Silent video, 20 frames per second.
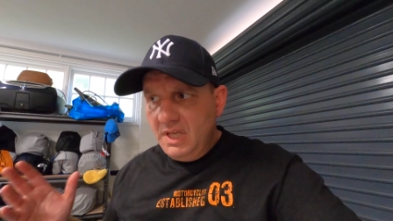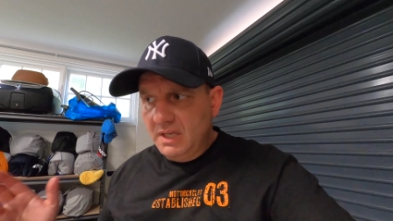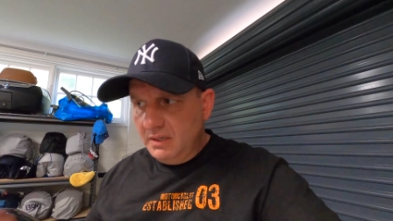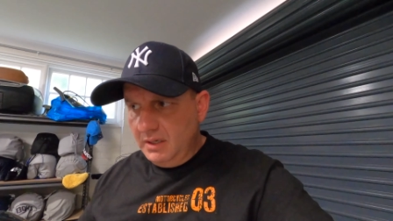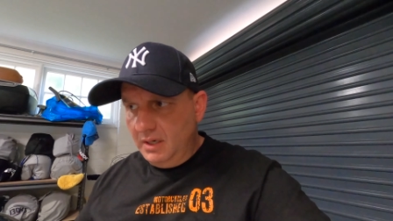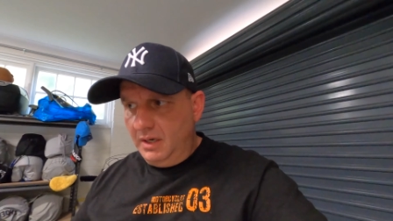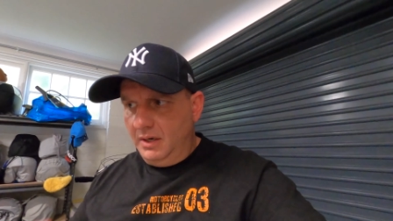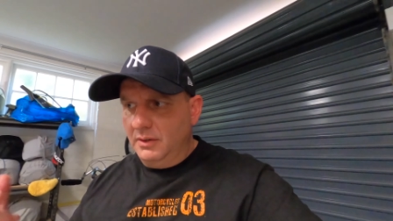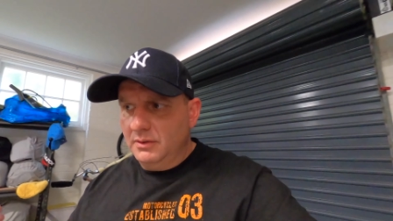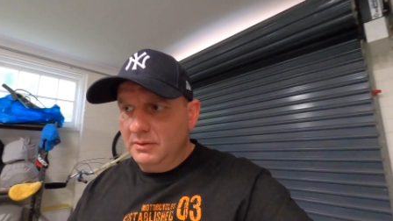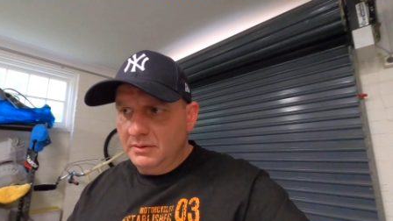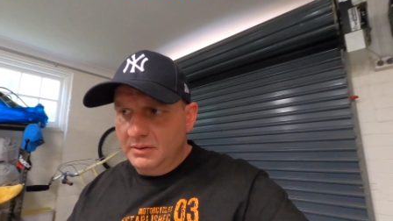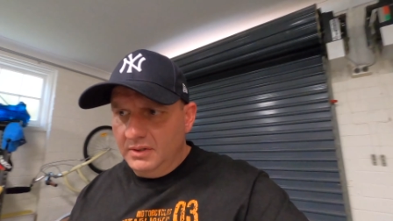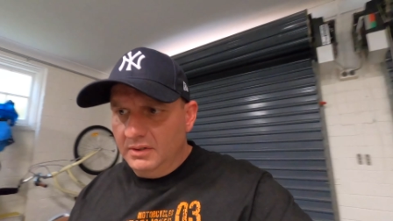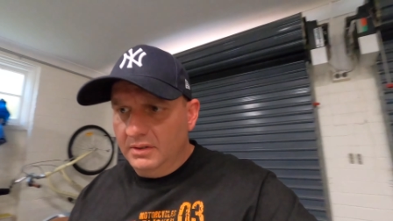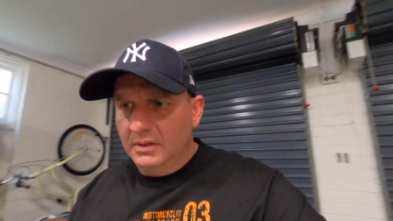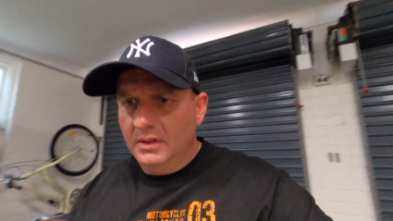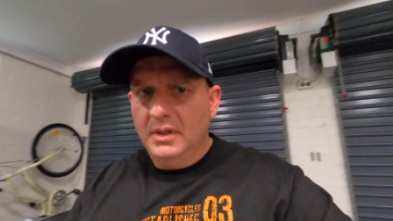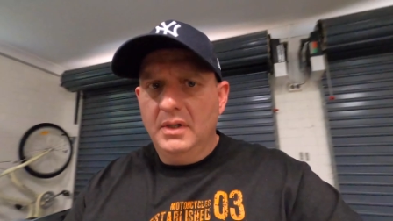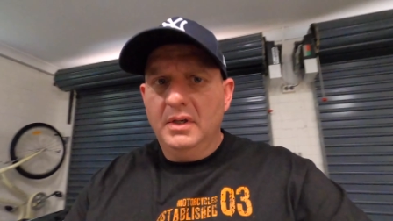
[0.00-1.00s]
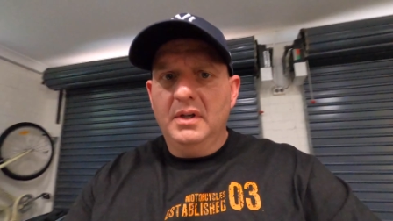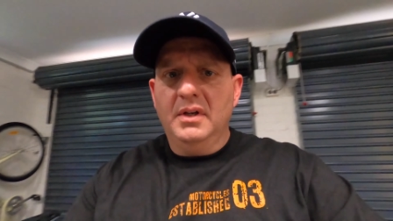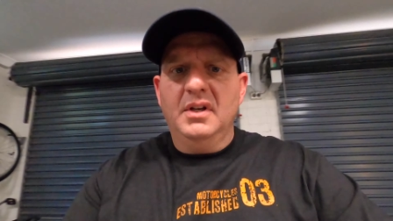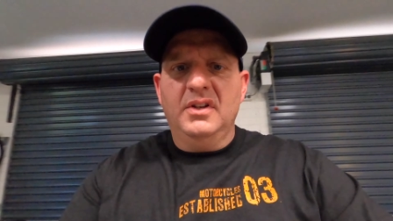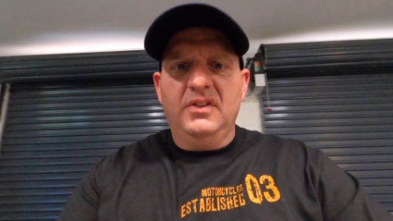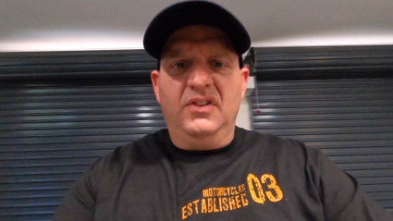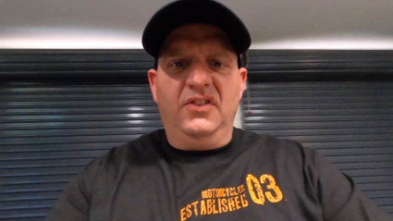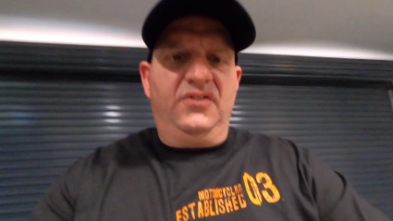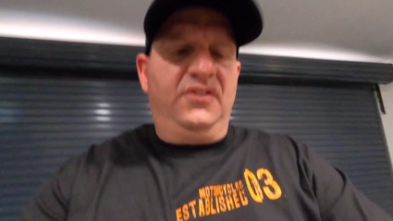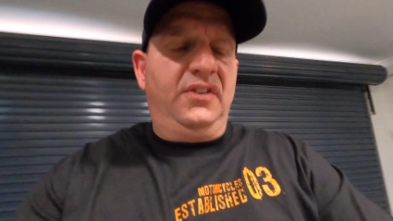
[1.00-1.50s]
you know, they're
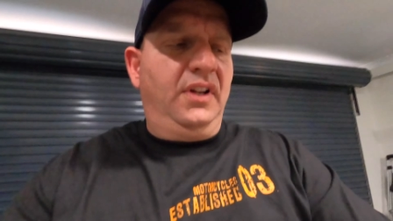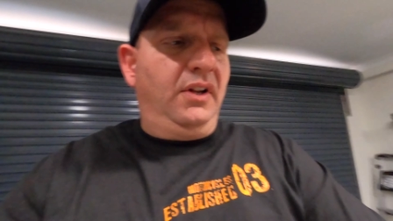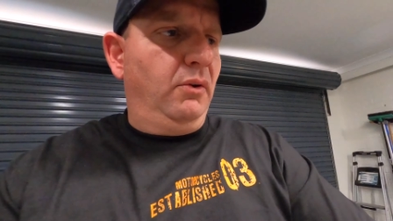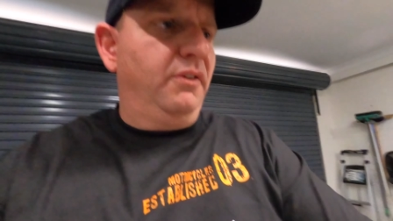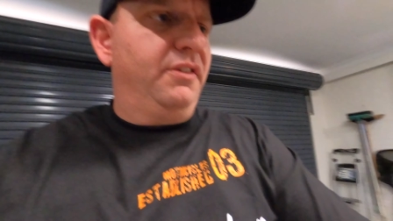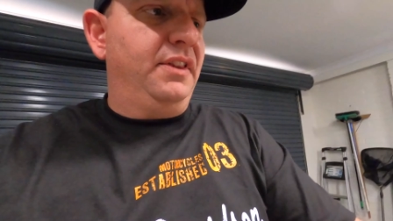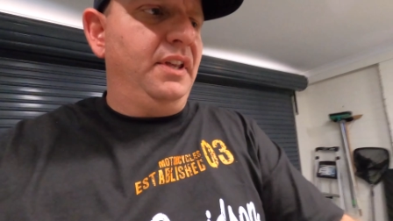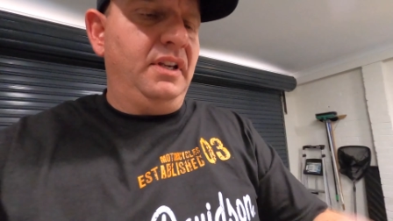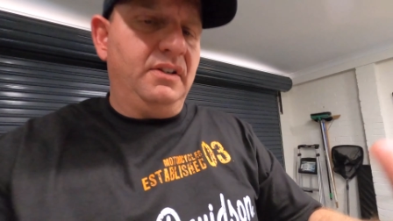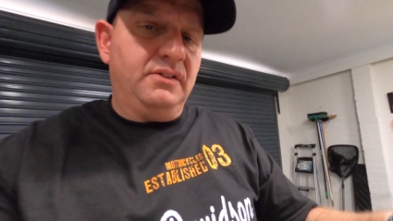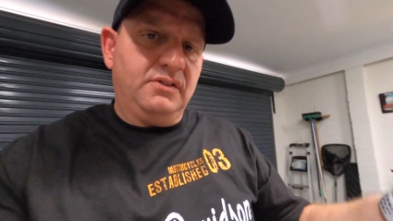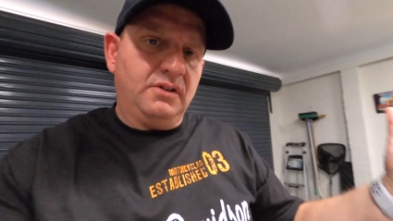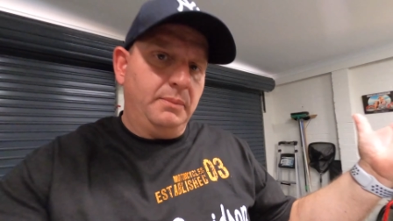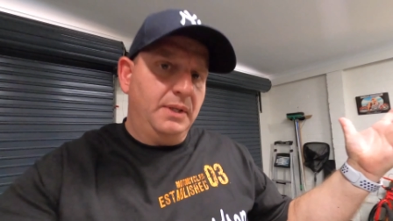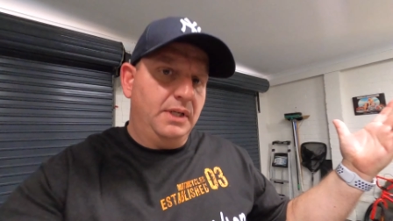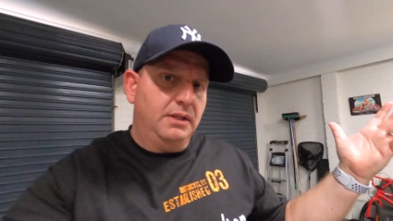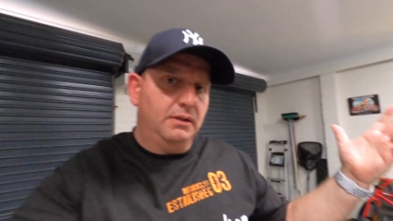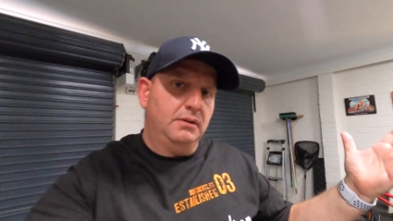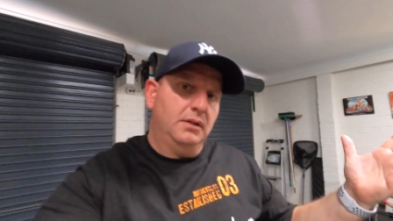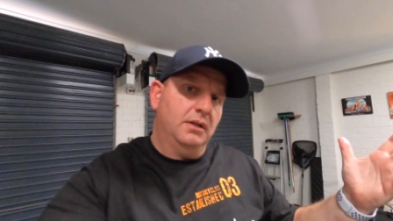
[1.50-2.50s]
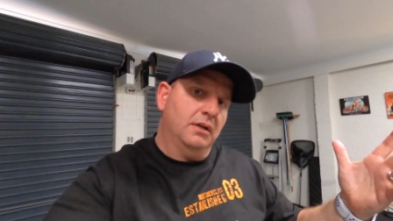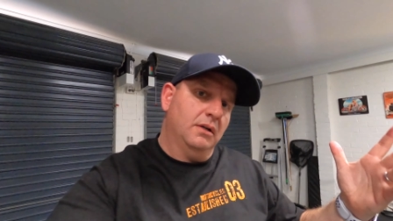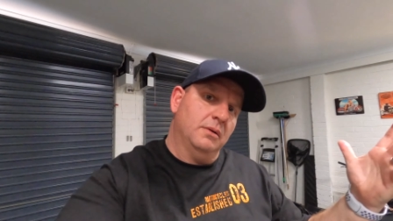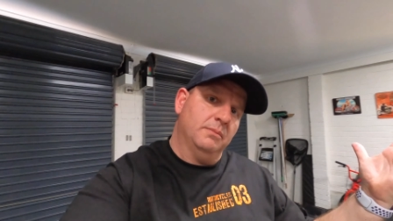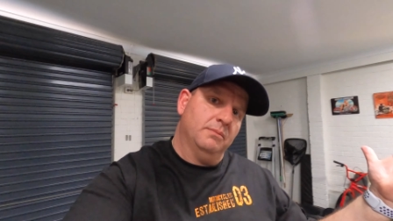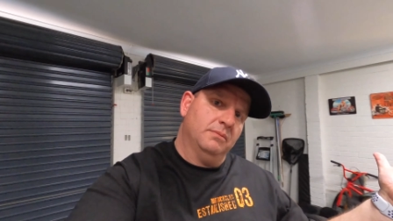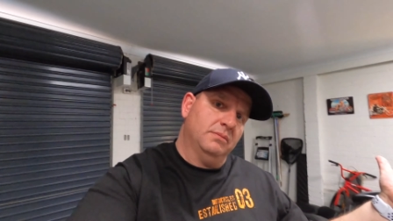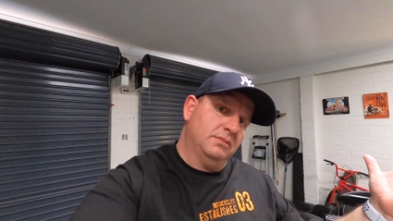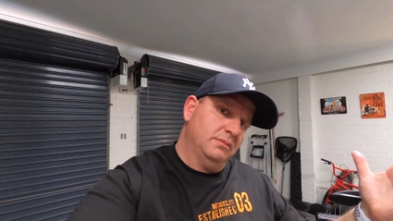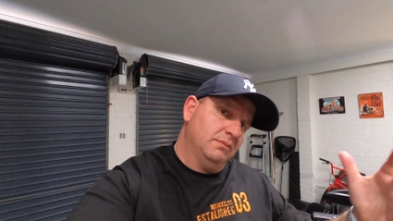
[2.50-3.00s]
just little things. I mean, you
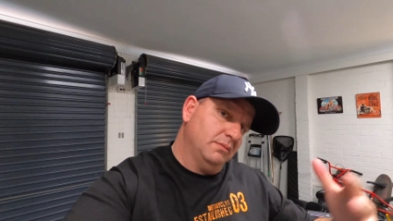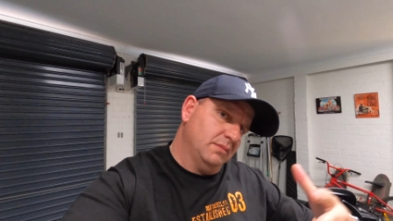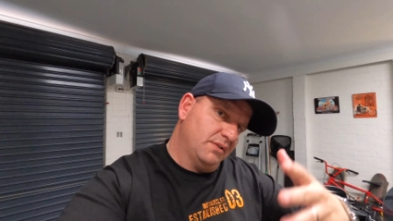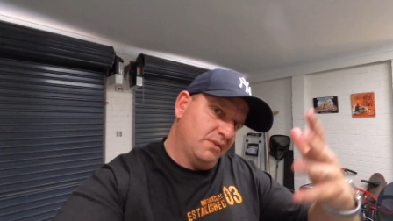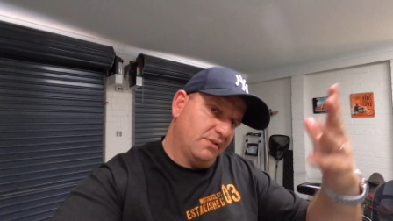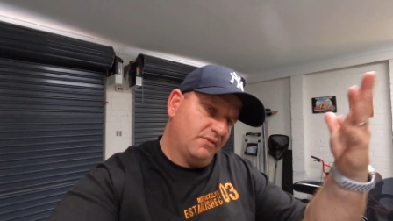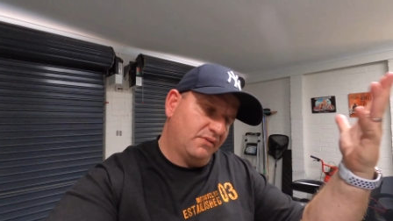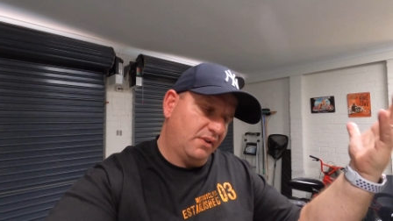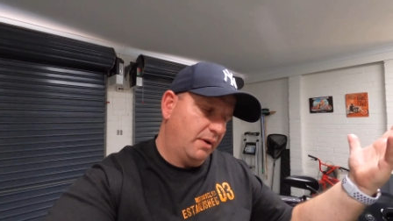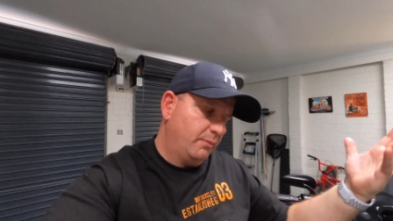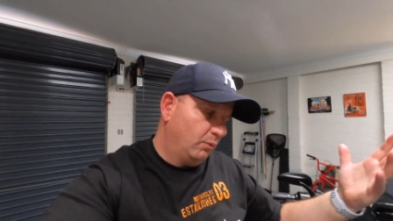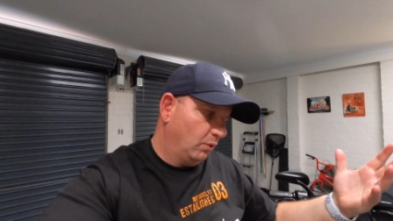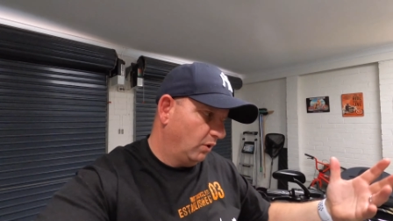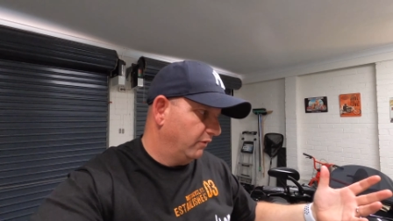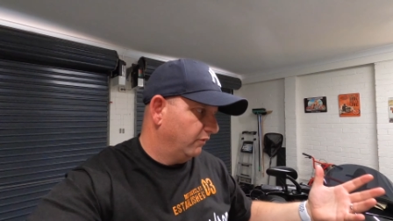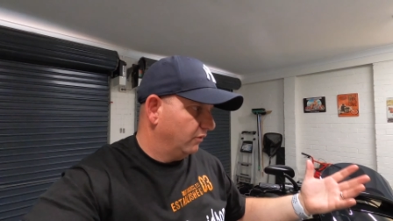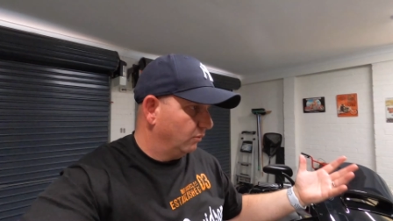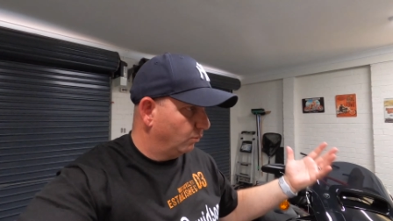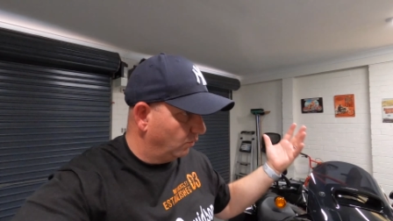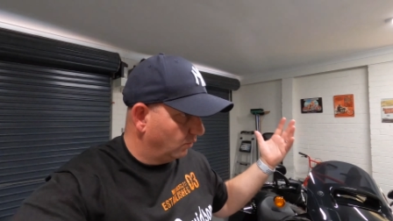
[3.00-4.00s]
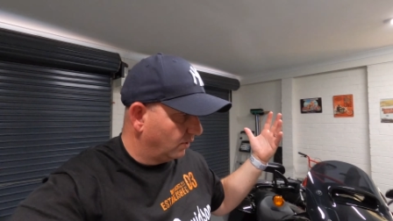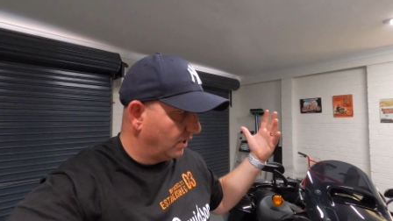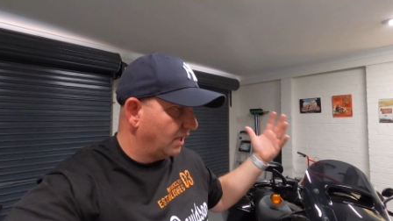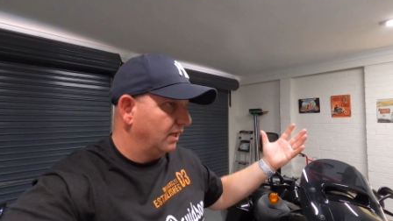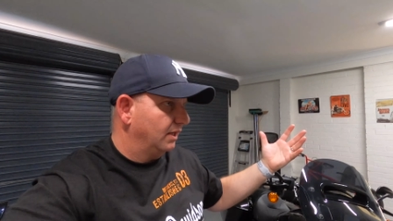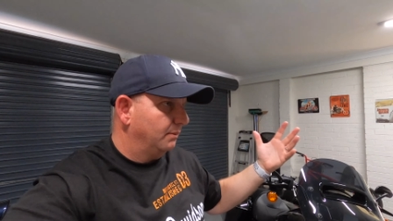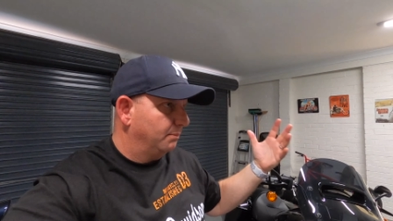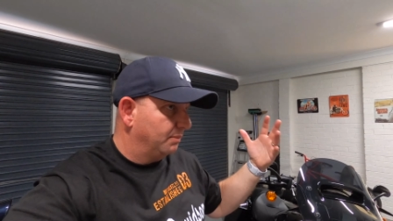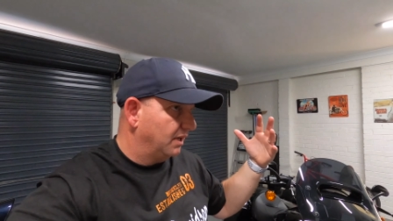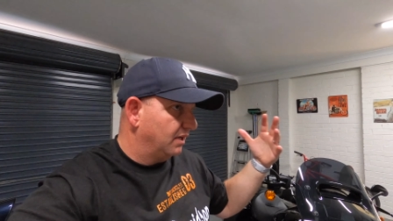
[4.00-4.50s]
know, it's the same all over the world.
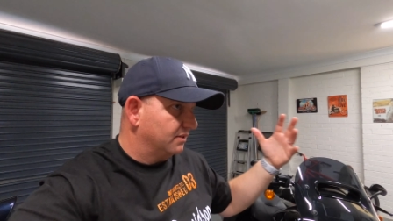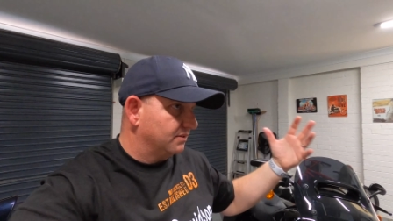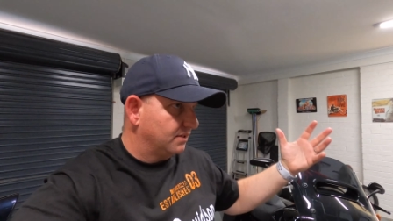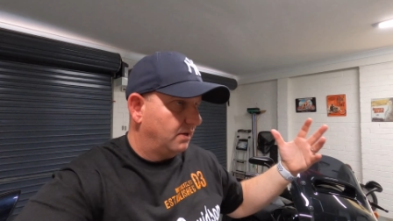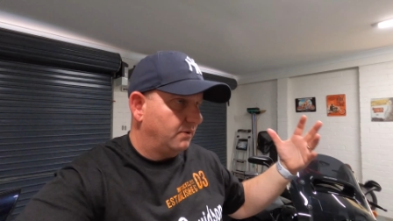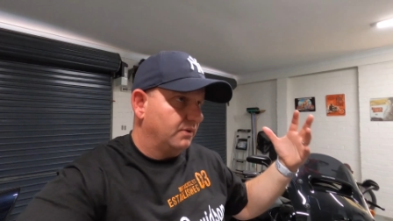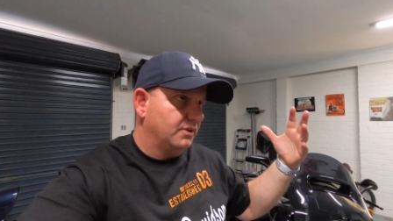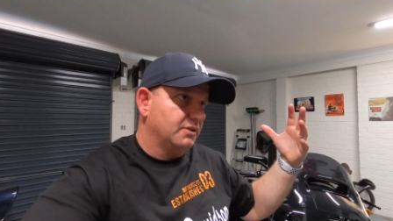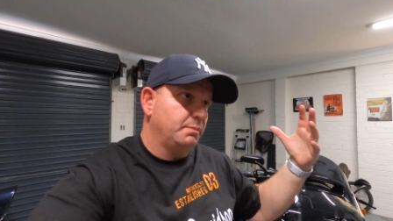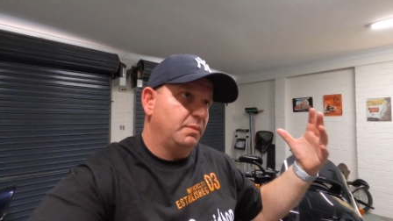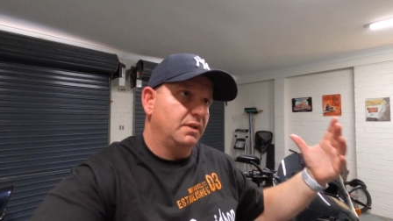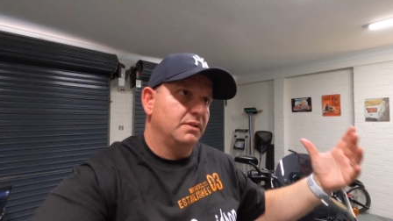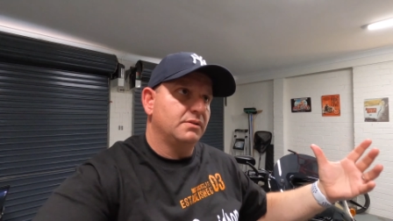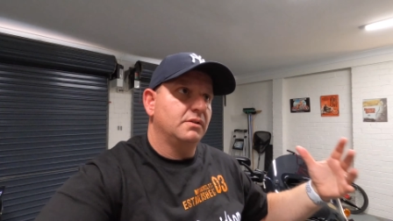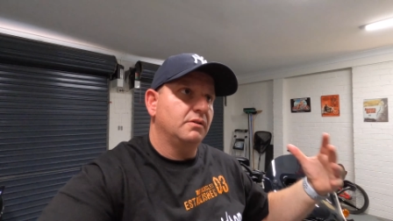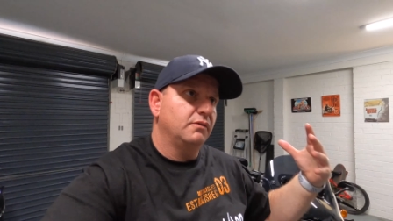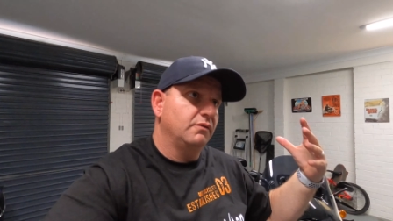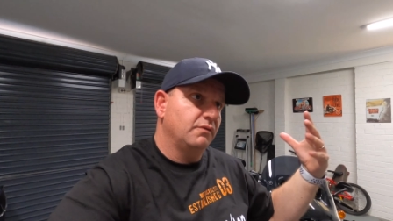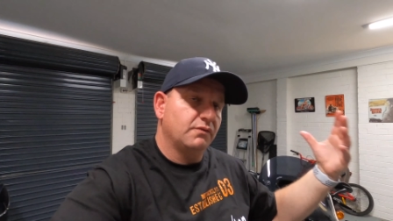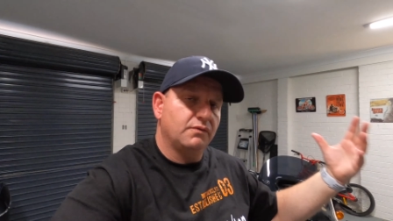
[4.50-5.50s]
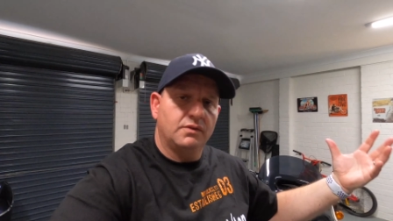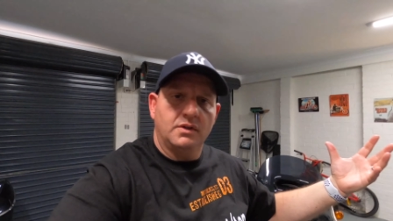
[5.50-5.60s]
Harley parts are expensive.